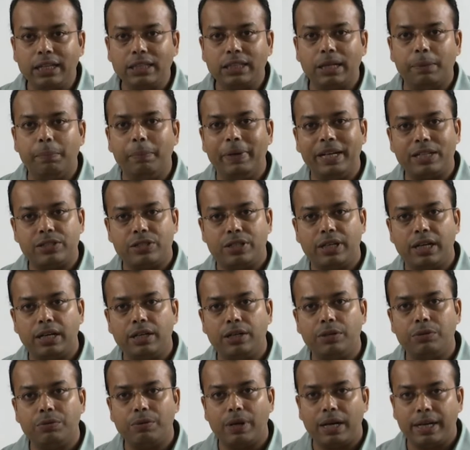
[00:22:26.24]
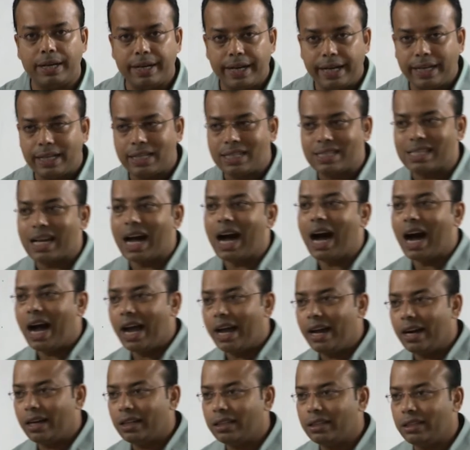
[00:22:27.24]
the material removal rate is
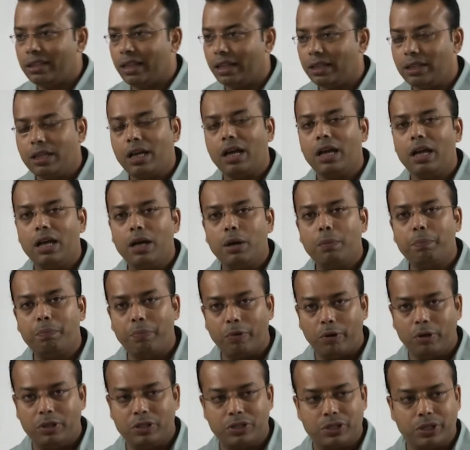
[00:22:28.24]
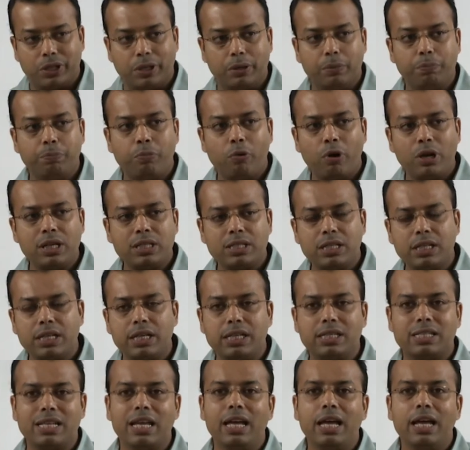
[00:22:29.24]
higher than the polishing. Polishing
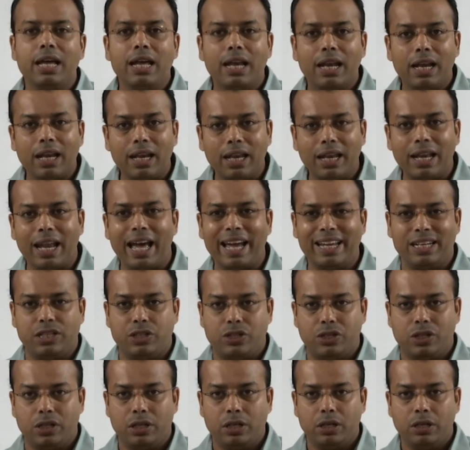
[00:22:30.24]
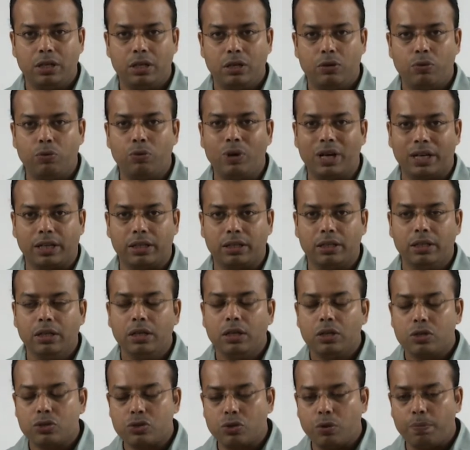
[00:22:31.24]
is a light work.
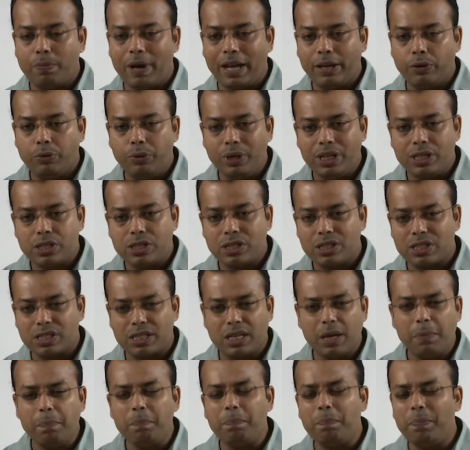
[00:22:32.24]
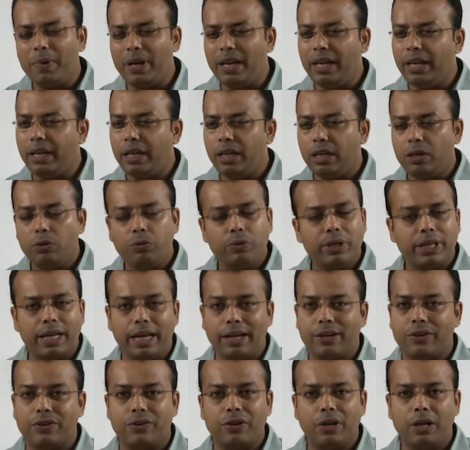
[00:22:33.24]
So, by which simply we
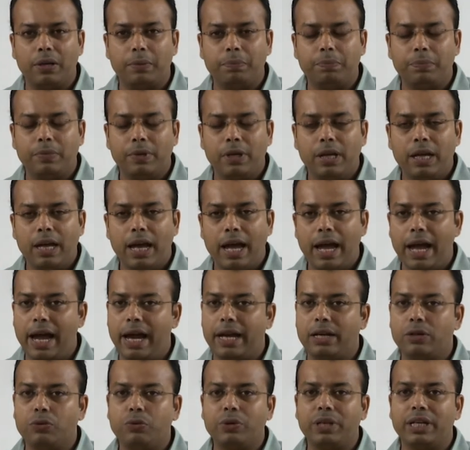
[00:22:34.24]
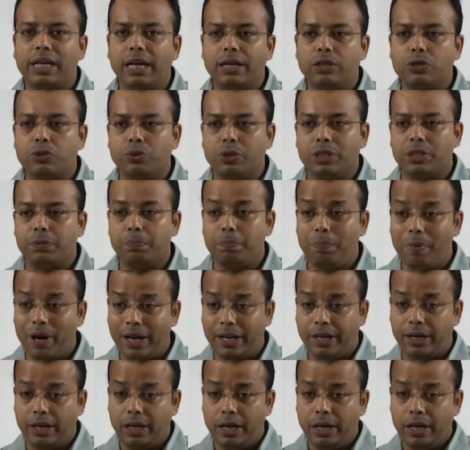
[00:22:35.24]
can rub and we can do it, but